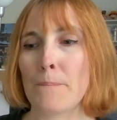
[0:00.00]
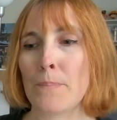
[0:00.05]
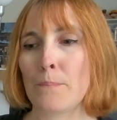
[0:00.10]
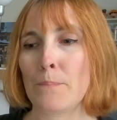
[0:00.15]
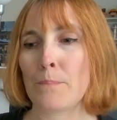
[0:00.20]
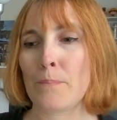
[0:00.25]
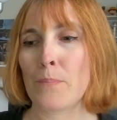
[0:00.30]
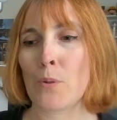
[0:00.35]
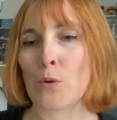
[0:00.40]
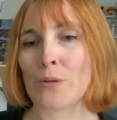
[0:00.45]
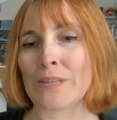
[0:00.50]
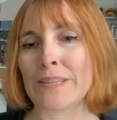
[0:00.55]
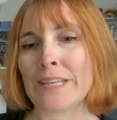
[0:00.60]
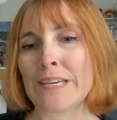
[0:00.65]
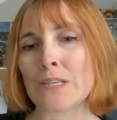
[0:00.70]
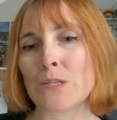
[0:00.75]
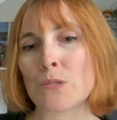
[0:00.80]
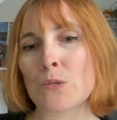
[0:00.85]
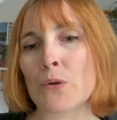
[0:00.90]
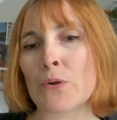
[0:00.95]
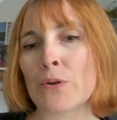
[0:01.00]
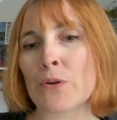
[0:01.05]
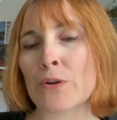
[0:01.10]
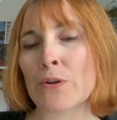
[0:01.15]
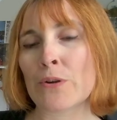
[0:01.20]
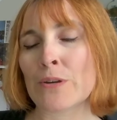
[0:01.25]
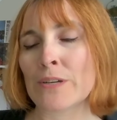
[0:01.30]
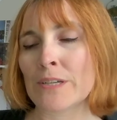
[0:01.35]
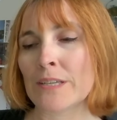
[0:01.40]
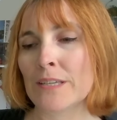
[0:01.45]
Boy next
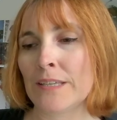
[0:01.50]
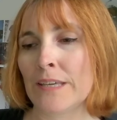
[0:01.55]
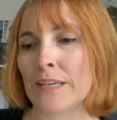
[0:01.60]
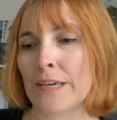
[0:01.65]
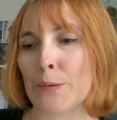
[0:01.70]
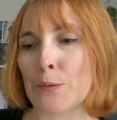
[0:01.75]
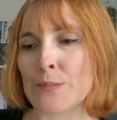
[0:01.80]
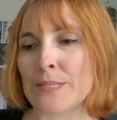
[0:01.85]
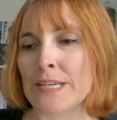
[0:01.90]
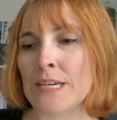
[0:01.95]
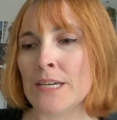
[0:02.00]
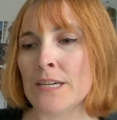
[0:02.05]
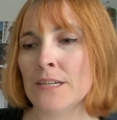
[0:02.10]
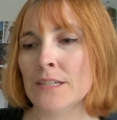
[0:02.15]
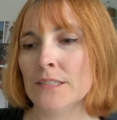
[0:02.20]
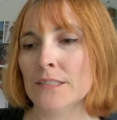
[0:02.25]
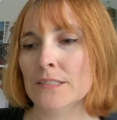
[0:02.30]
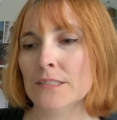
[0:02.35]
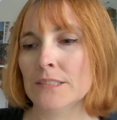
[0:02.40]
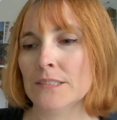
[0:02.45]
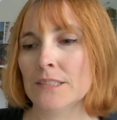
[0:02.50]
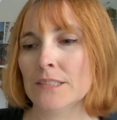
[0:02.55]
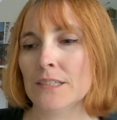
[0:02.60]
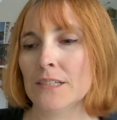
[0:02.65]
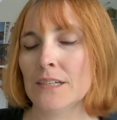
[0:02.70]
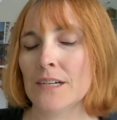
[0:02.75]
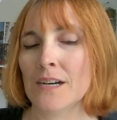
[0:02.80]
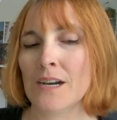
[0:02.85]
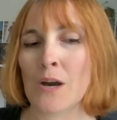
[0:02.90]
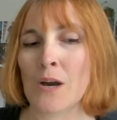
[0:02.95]
door, KOZ.
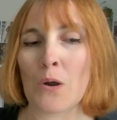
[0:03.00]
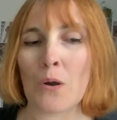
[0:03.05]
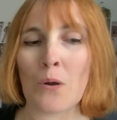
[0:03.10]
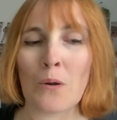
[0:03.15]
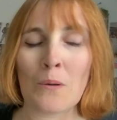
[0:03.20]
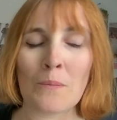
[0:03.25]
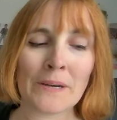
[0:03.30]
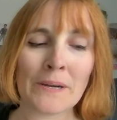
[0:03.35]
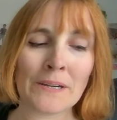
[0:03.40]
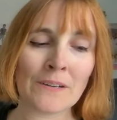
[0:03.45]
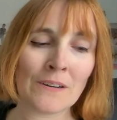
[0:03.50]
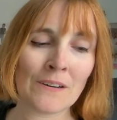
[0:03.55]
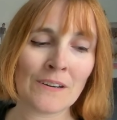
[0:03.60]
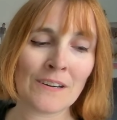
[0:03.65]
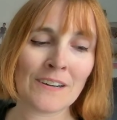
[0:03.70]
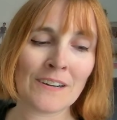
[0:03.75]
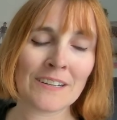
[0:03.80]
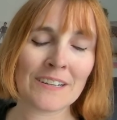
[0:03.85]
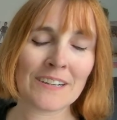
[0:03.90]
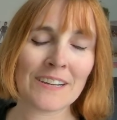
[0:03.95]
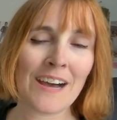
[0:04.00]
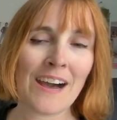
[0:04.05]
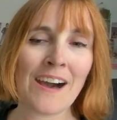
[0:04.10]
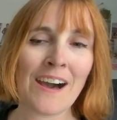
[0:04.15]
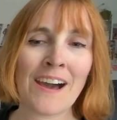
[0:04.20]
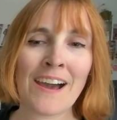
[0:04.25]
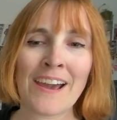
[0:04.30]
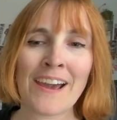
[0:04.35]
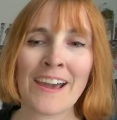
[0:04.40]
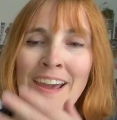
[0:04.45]
Oh my god,
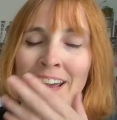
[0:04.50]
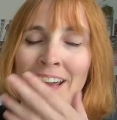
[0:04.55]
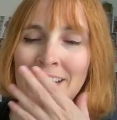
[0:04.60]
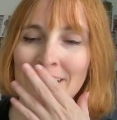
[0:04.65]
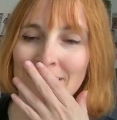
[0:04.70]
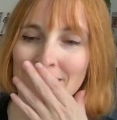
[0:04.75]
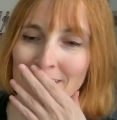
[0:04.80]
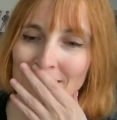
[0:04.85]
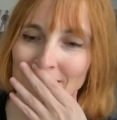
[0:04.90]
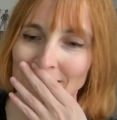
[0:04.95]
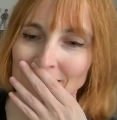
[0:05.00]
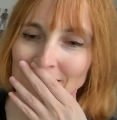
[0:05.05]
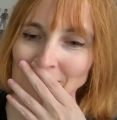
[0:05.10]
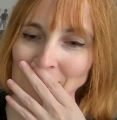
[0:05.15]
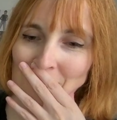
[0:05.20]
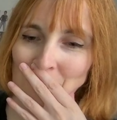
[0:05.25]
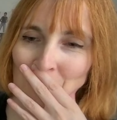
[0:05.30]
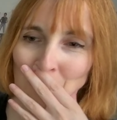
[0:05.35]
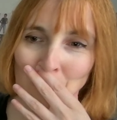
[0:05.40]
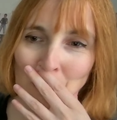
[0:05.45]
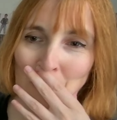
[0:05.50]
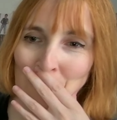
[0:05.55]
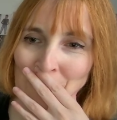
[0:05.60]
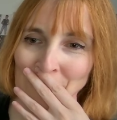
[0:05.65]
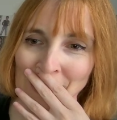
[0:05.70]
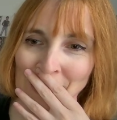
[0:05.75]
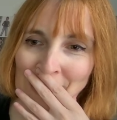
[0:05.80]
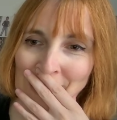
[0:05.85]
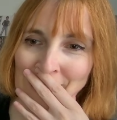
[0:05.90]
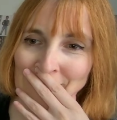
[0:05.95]
I love
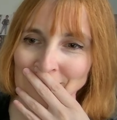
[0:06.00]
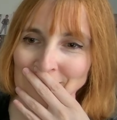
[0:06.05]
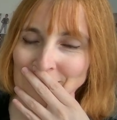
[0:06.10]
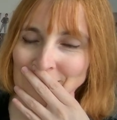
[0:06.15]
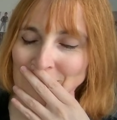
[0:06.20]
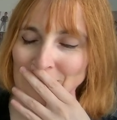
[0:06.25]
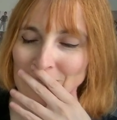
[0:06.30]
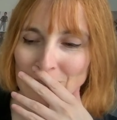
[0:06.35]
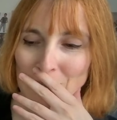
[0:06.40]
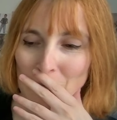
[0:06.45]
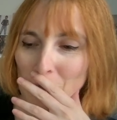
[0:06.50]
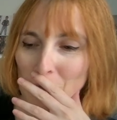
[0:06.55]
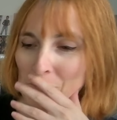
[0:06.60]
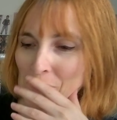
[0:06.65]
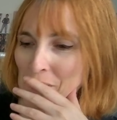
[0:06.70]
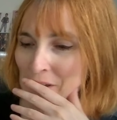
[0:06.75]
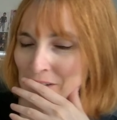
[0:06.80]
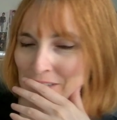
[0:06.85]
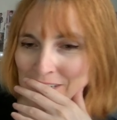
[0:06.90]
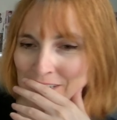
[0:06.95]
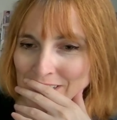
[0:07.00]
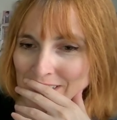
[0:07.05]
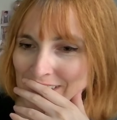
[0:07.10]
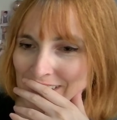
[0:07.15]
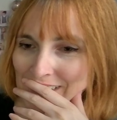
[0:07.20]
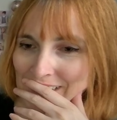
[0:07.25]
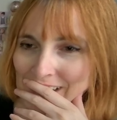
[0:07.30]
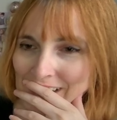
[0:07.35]
that so much.